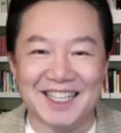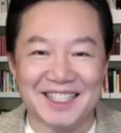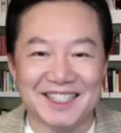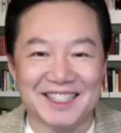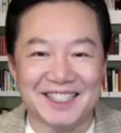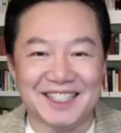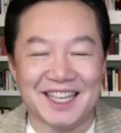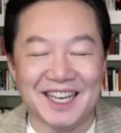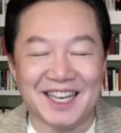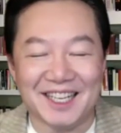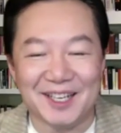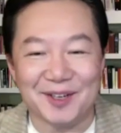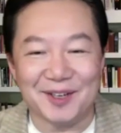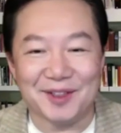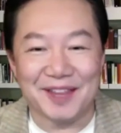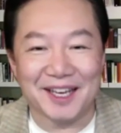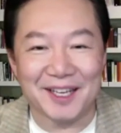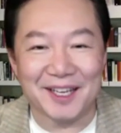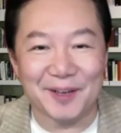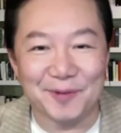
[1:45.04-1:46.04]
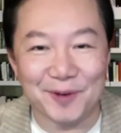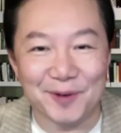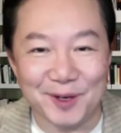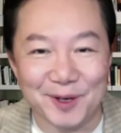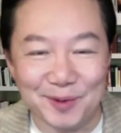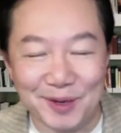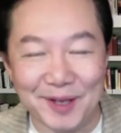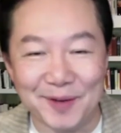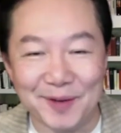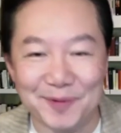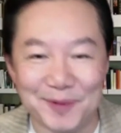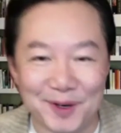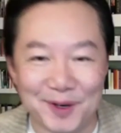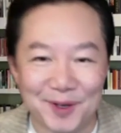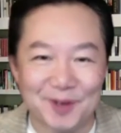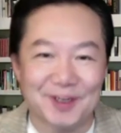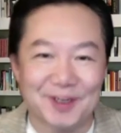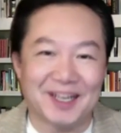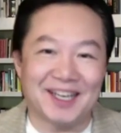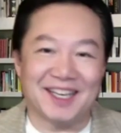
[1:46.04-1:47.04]
Thank you. Thank you for the
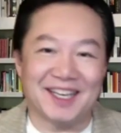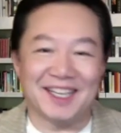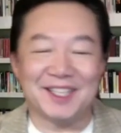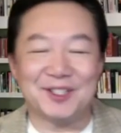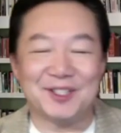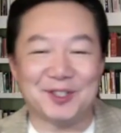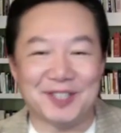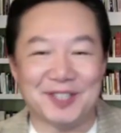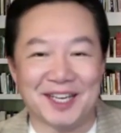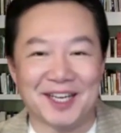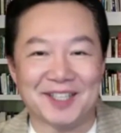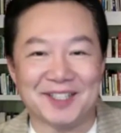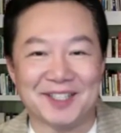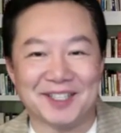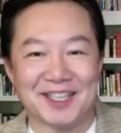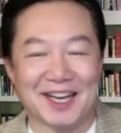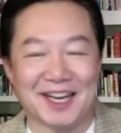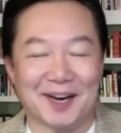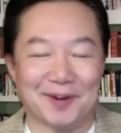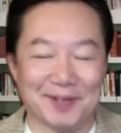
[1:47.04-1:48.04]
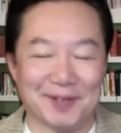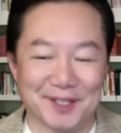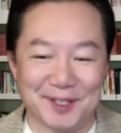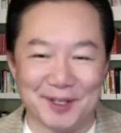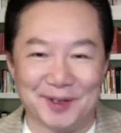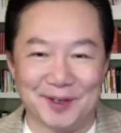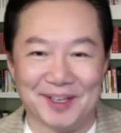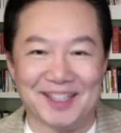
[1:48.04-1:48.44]
wonderful introduction. How are you doing?